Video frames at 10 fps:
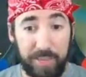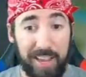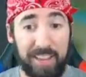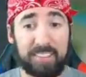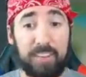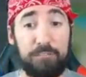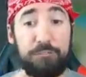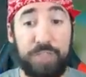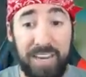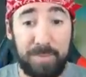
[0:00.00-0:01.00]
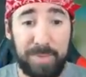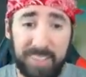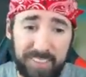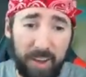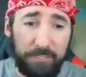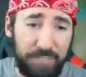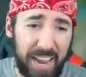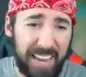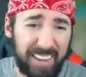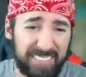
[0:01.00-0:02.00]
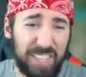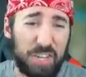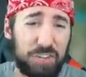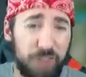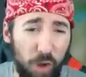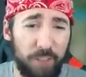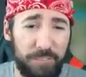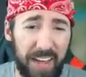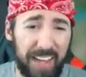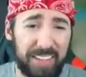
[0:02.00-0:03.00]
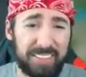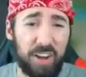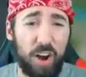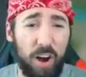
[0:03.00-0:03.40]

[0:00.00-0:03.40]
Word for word: Its venomous fangs nullifies